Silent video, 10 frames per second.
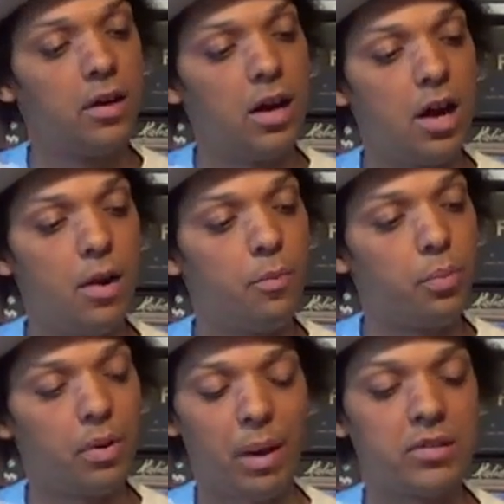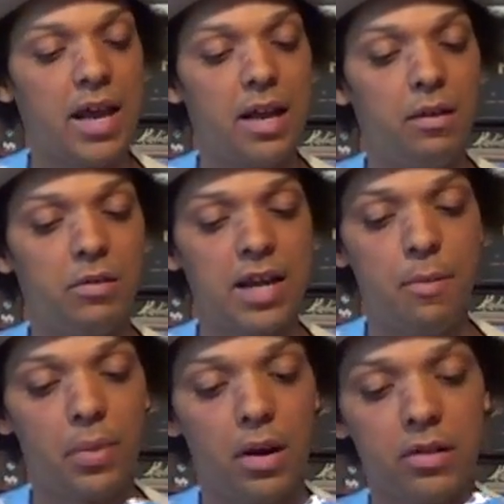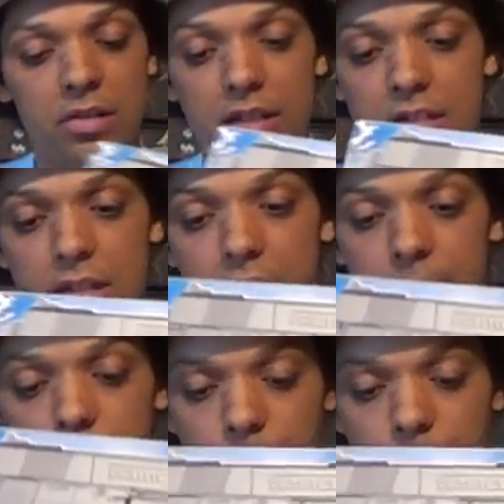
Um, put about 10, 10 plus, easy.